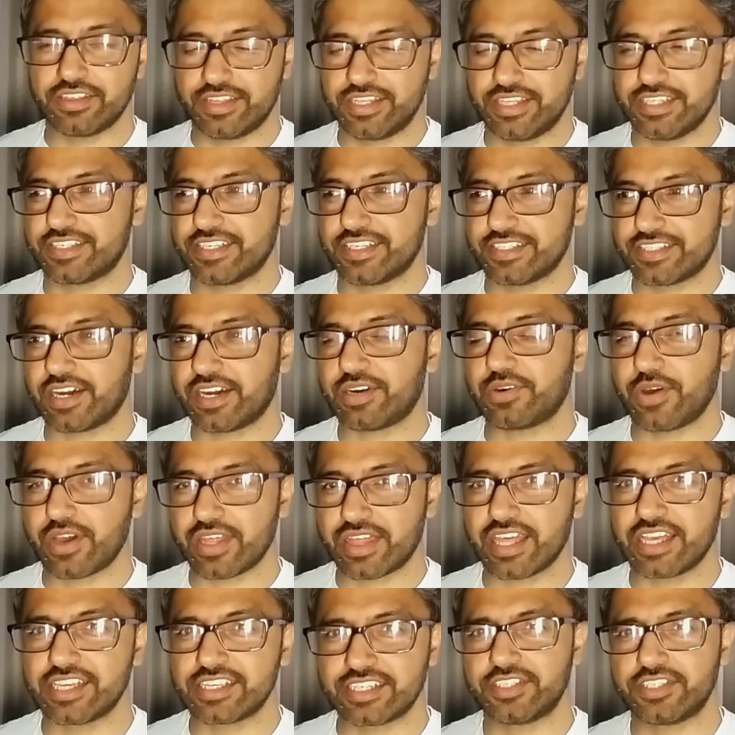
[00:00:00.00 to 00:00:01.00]
This is how I
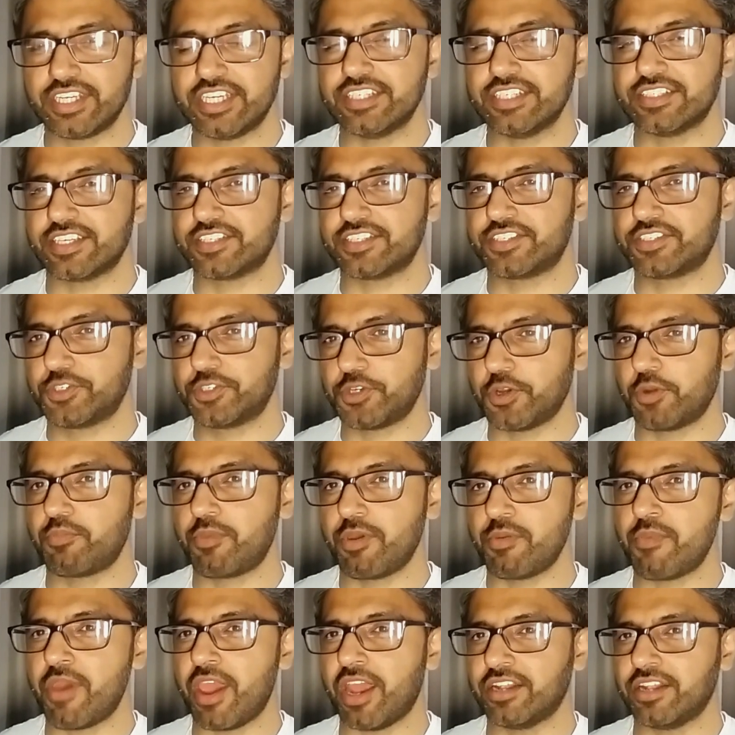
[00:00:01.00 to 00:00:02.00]
think teasers should
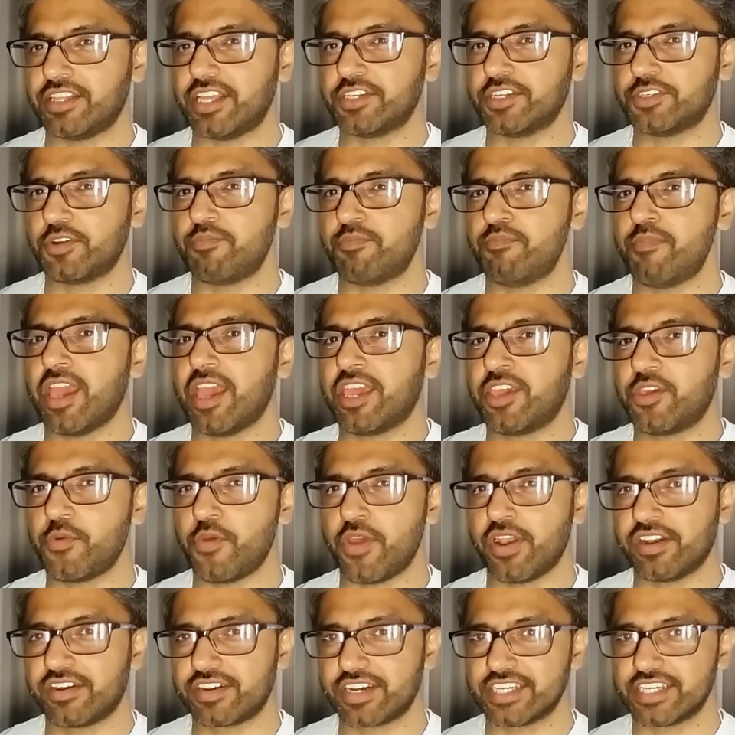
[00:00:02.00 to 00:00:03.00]
be made. They should make you
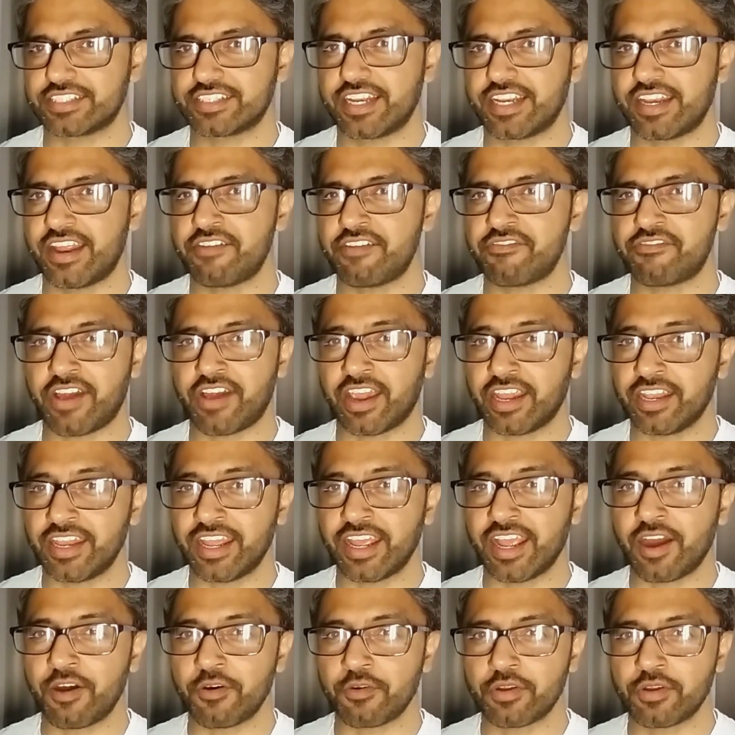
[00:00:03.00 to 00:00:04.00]
interested in
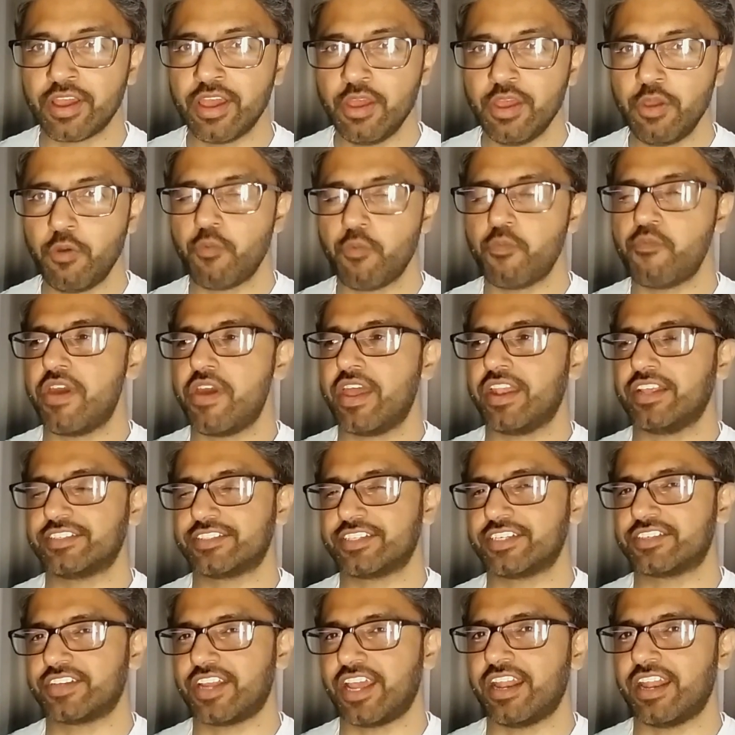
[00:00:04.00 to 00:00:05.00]
finding out when is
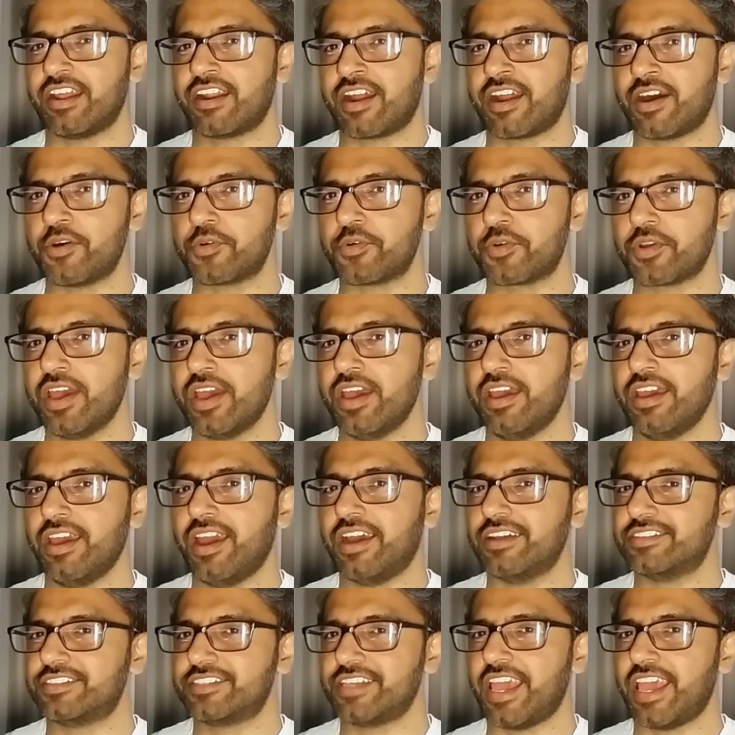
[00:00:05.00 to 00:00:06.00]
the trailer out,
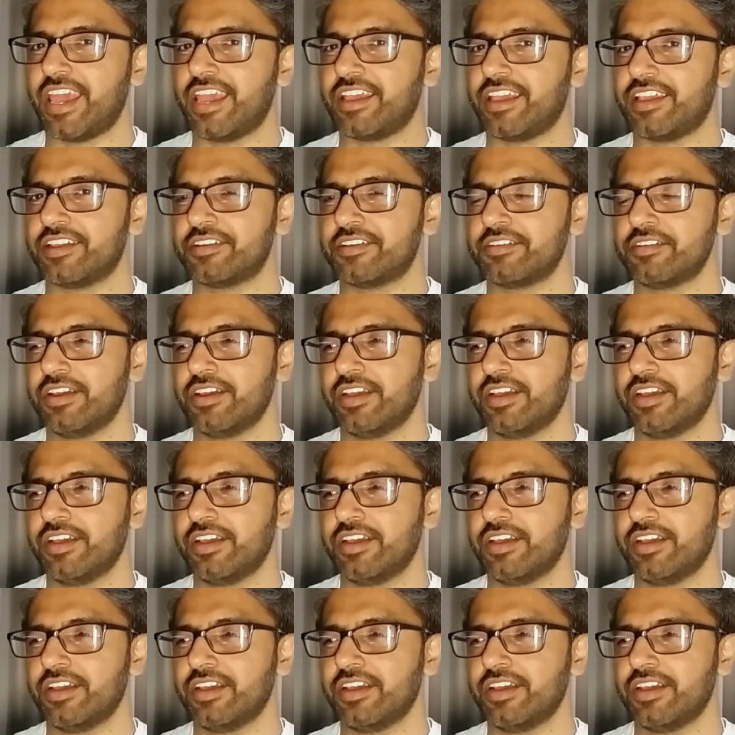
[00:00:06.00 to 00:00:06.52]
and saying